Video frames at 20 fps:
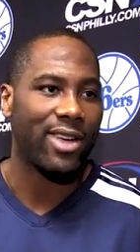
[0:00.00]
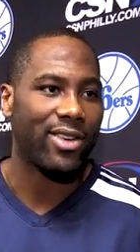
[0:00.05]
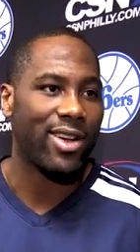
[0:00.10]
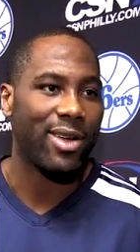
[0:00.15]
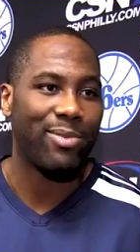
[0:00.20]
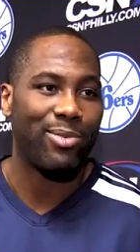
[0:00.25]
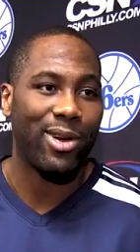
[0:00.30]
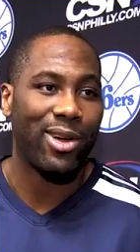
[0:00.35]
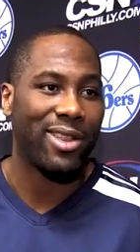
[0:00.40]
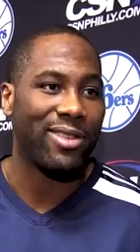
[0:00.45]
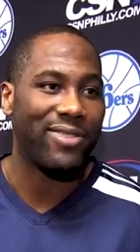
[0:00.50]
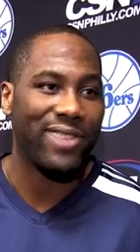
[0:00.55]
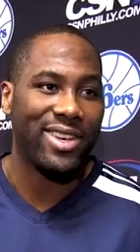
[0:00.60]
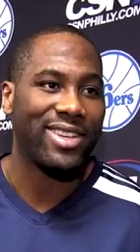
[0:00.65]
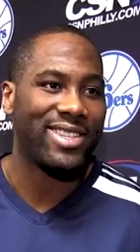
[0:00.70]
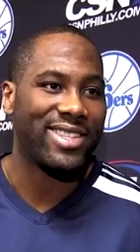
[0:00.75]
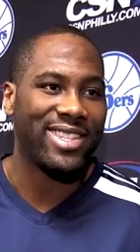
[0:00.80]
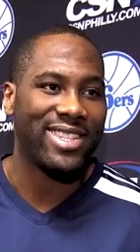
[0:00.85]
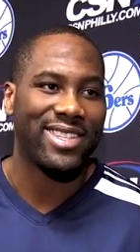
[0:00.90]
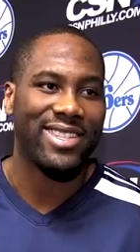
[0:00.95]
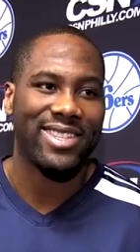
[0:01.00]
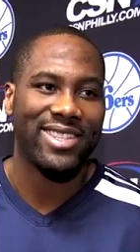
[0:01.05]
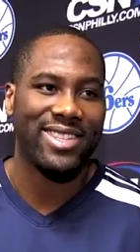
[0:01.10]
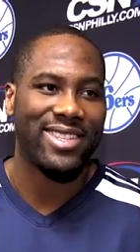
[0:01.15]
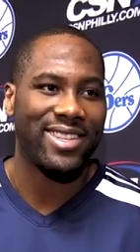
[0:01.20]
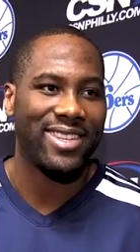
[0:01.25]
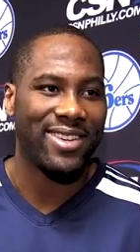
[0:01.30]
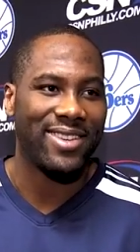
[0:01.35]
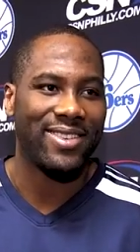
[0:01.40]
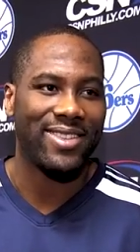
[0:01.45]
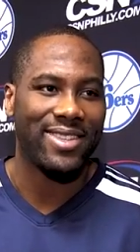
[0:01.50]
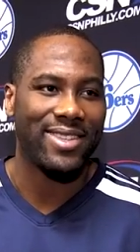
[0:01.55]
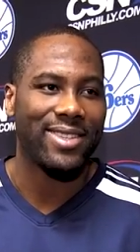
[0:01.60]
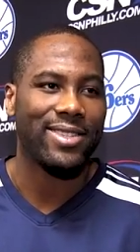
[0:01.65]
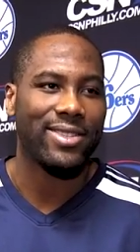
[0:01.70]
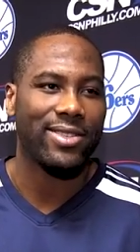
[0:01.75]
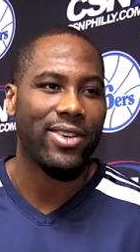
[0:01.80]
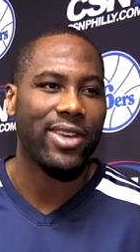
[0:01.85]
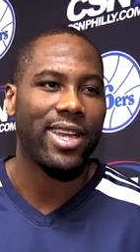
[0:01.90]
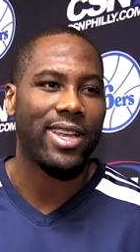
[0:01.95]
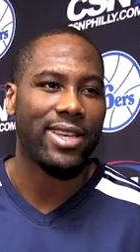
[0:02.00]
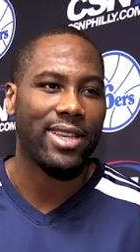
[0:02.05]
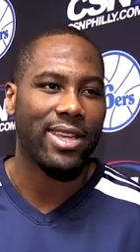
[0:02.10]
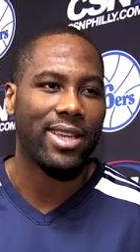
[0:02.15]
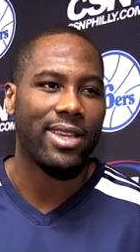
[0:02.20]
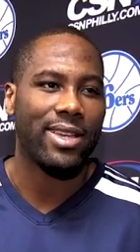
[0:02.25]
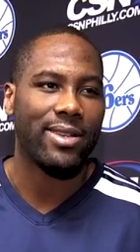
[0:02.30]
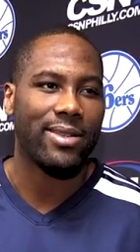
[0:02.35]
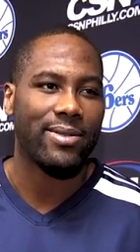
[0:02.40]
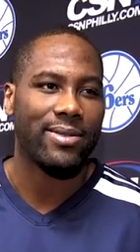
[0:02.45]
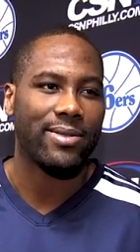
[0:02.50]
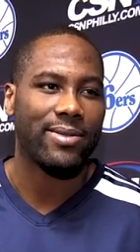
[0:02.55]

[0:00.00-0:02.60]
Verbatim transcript: great ball of energy. You know, it's great uh,